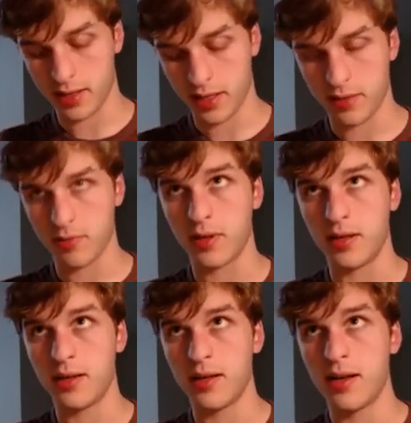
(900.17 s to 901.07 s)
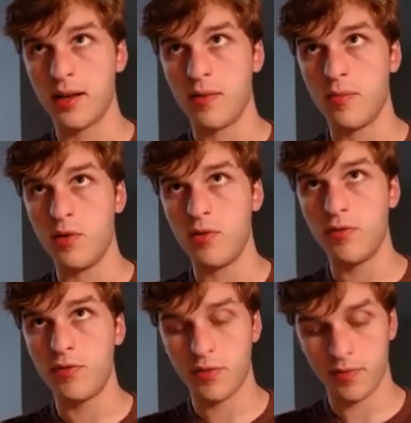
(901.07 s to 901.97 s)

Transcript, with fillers: I can run move